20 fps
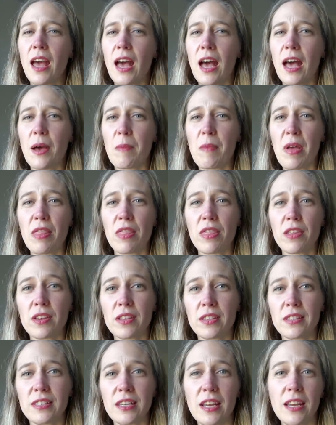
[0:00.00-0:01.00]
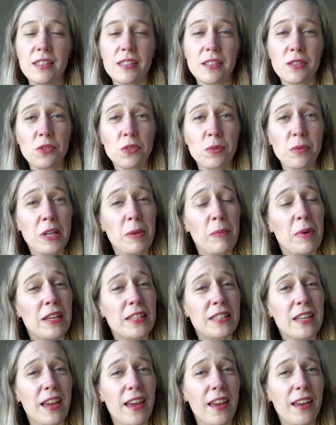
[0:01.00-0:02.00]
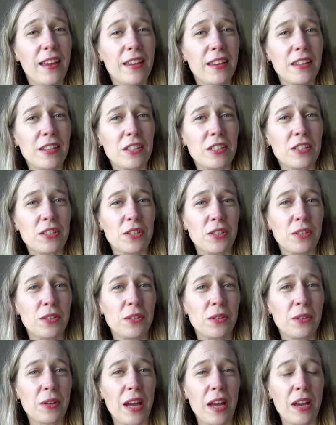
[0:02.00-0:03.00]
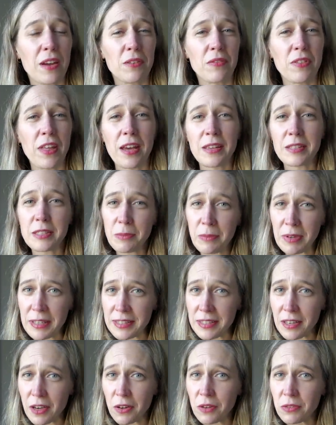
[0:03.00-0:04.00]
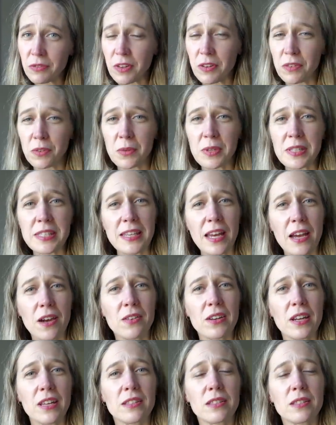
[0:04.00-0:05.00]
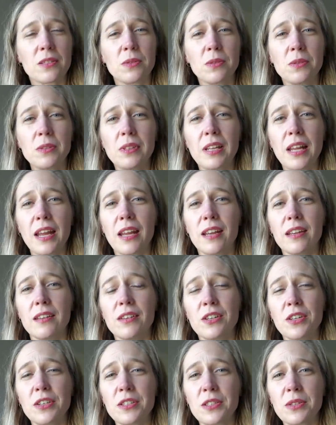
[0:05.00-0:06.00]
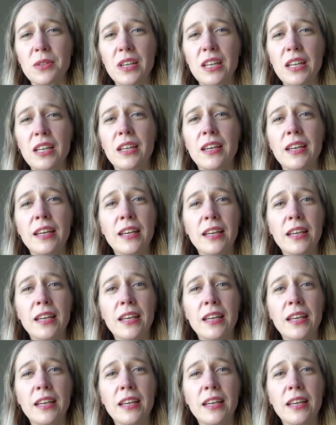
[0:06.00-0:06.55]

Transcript: And Thursdays are normally my day to have the house to myself. Everyone's out at school and nursery.